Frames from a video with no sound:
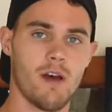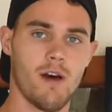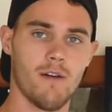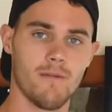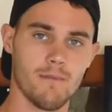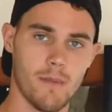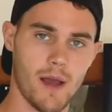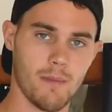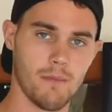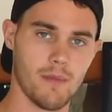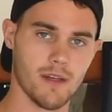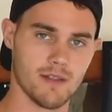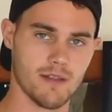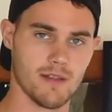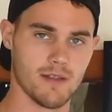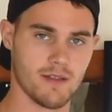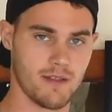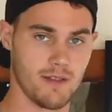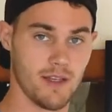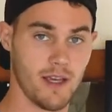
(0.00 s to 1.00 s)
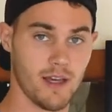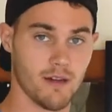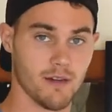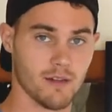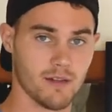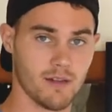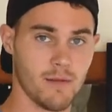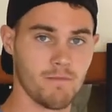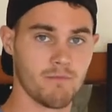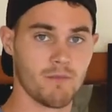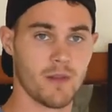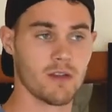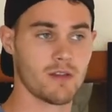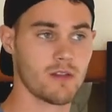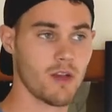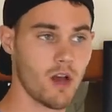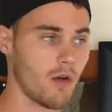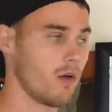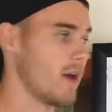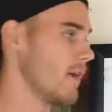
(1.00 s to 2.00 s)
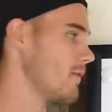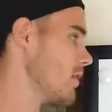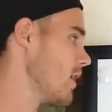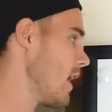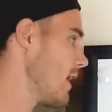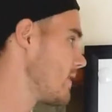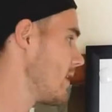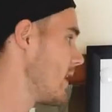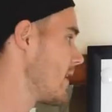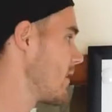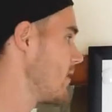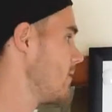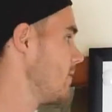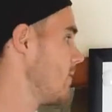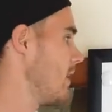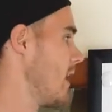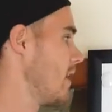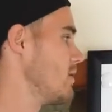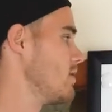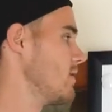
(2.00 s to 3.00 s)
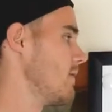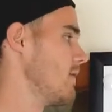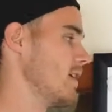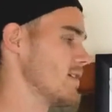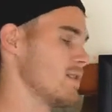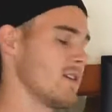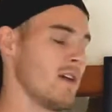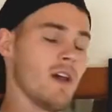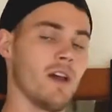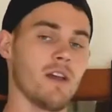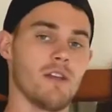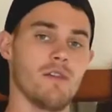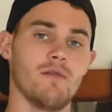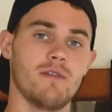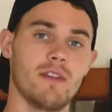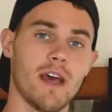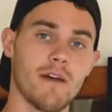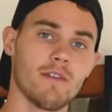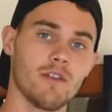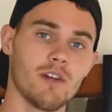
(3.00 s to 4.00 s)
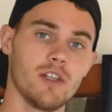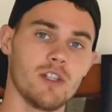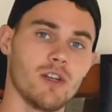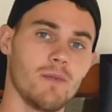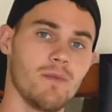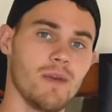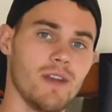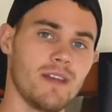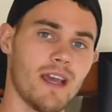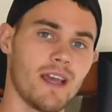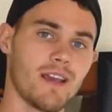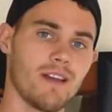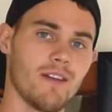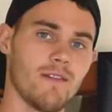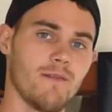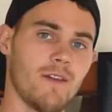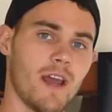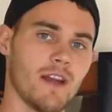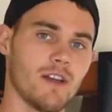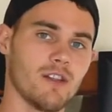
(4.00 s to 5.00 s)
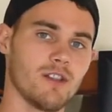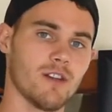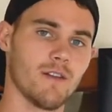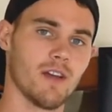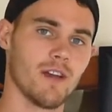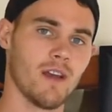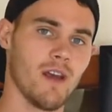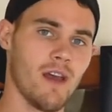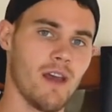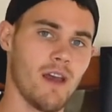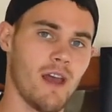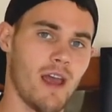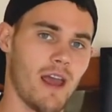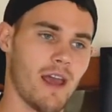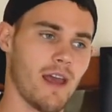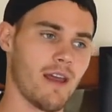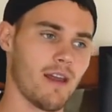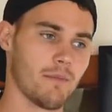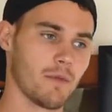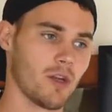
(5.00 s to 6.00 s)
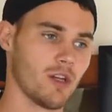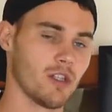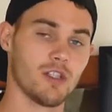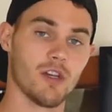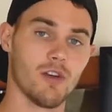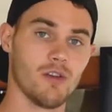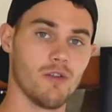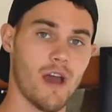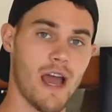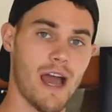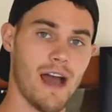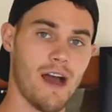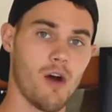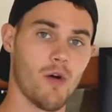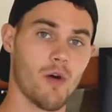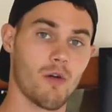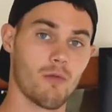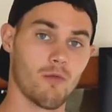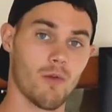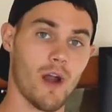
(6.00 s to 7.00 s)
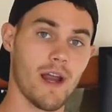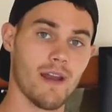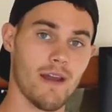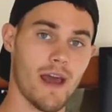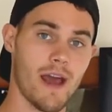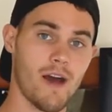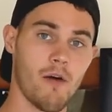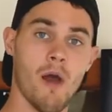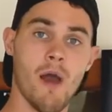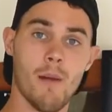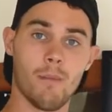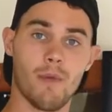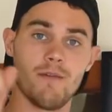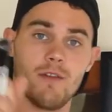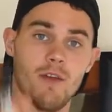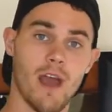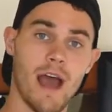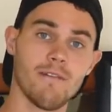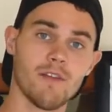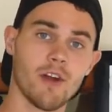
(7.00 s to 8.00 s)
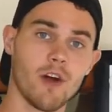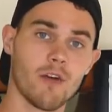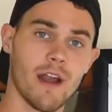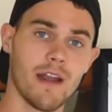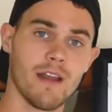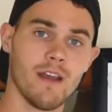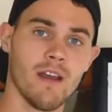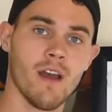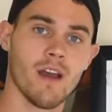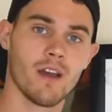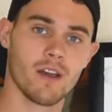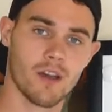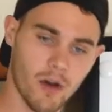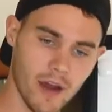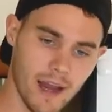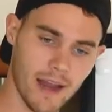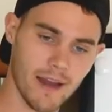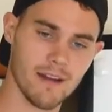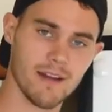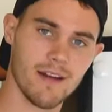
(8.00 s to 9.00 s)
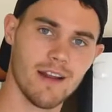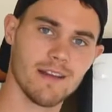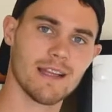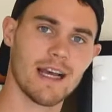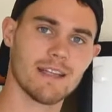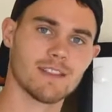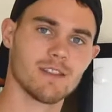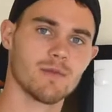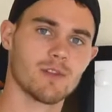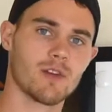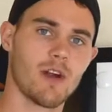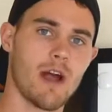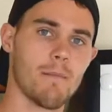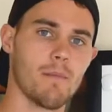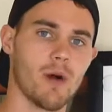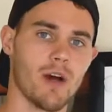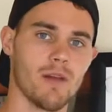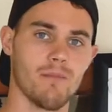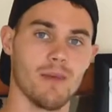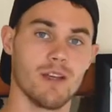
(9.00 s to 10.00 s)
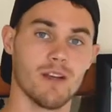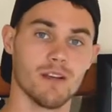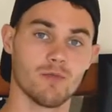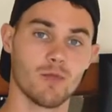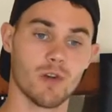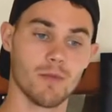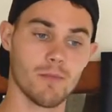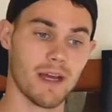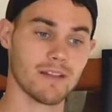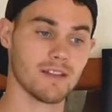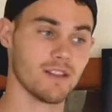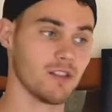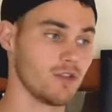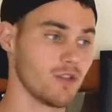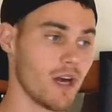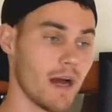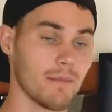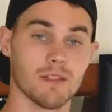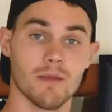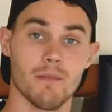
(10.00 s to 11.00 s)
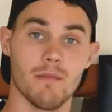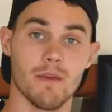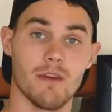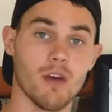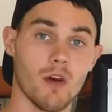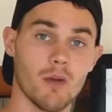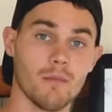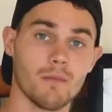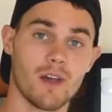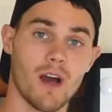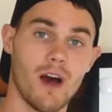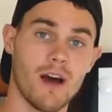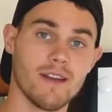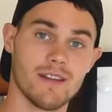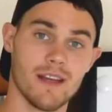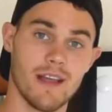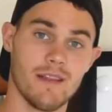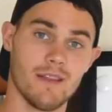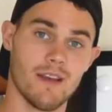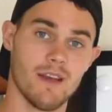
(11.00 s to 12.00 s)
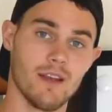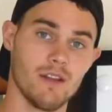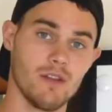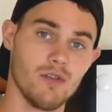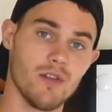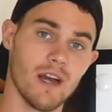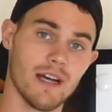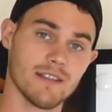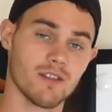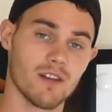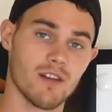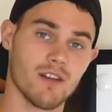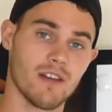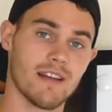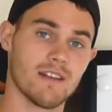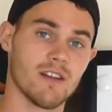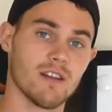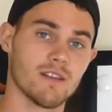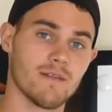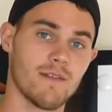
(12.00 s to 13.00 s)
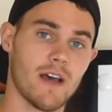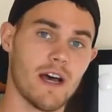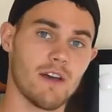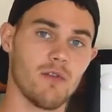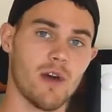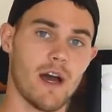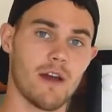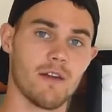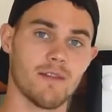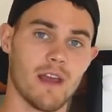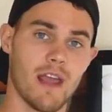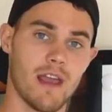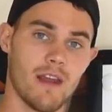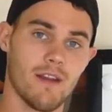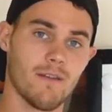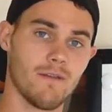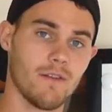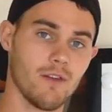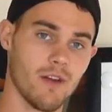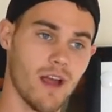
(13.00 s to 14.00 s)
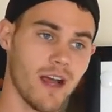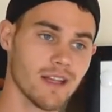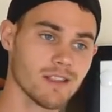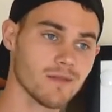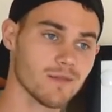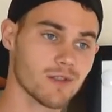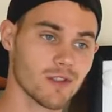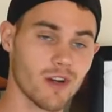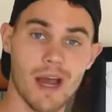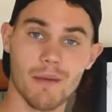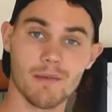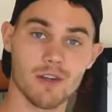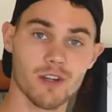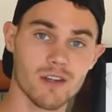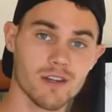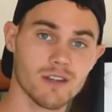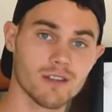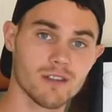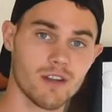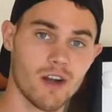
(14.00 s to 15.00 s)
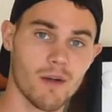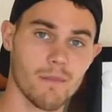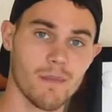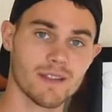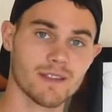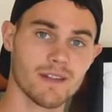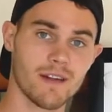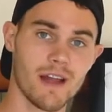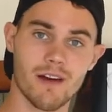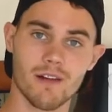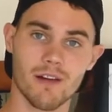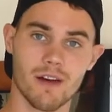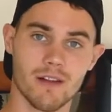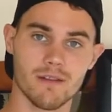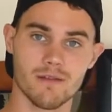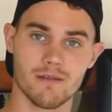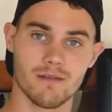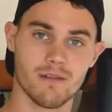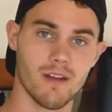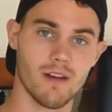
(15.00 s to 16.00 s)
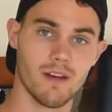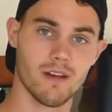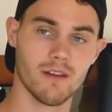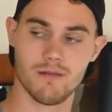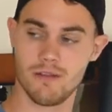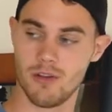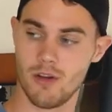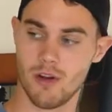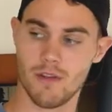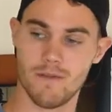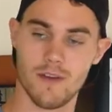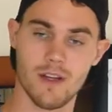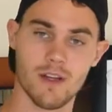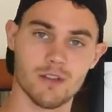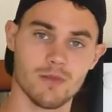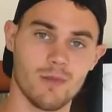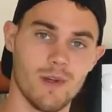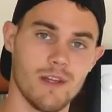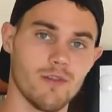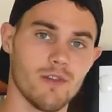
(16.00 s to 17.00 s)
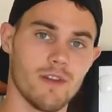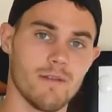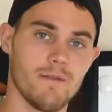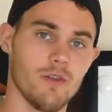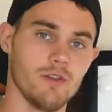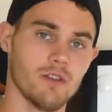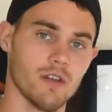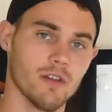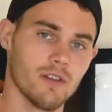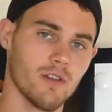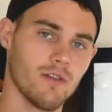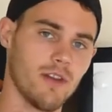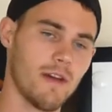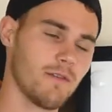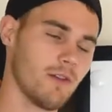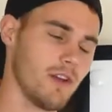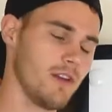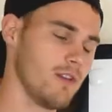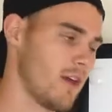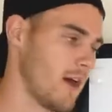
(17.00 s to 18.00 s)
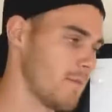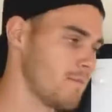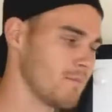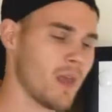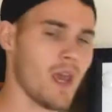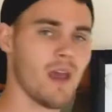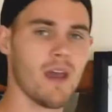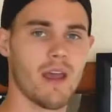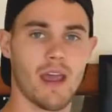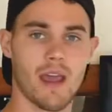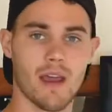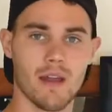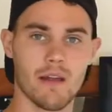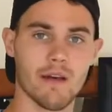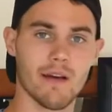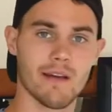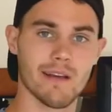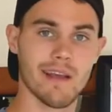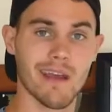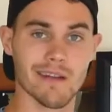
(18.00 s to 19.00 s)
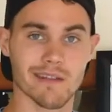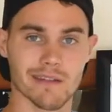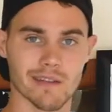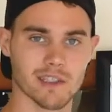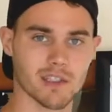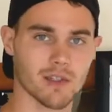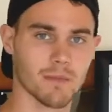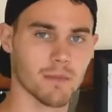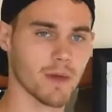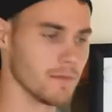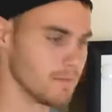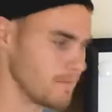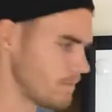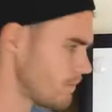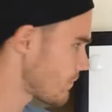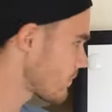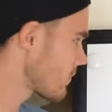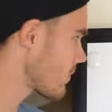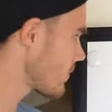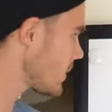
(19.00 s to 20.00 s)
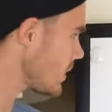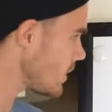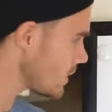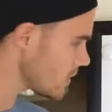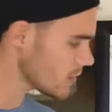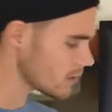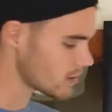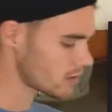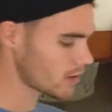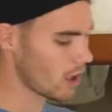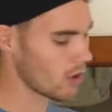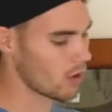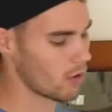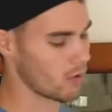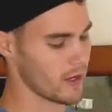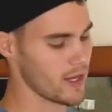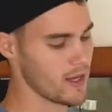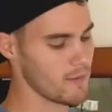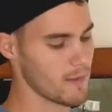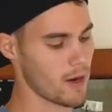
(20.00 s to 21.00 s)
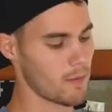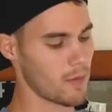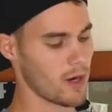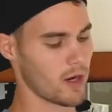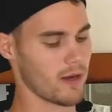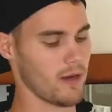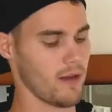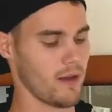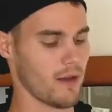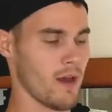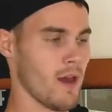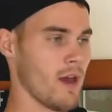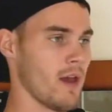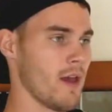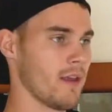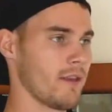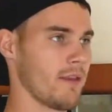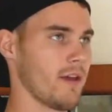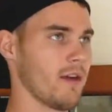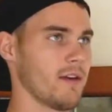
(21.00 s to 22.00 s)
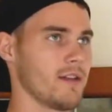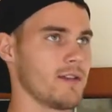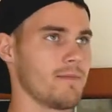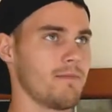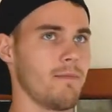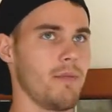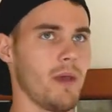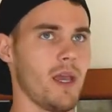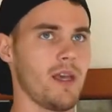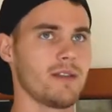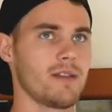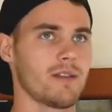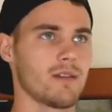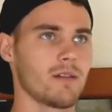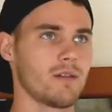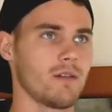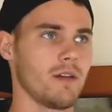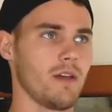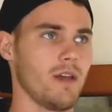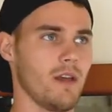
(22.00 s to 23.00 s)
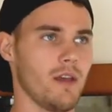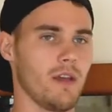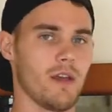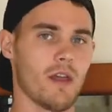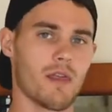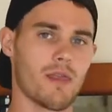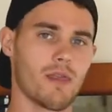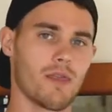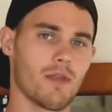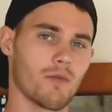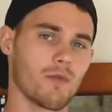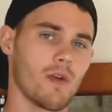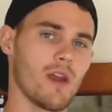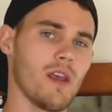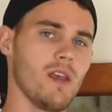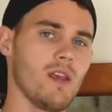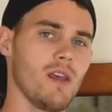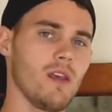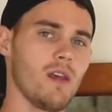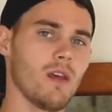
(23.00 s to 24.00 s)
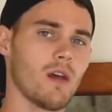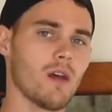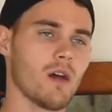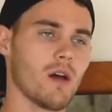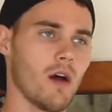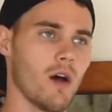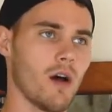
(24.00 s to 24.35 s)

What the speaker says: of my business sales. So if you're not taking advantage of this, you definitely should be taking advantage of it, and I'm going to show you how right now. But if you haven't already, go ahead and hit that subscribe button, because we're about to drop some dope content that you guys are going to get tons of value out of. And if you're not subscribed, you're going to start missing out on the the videos we do in the future. So definitely do that. And yeah, let's jump in. So email marketing. There is basically three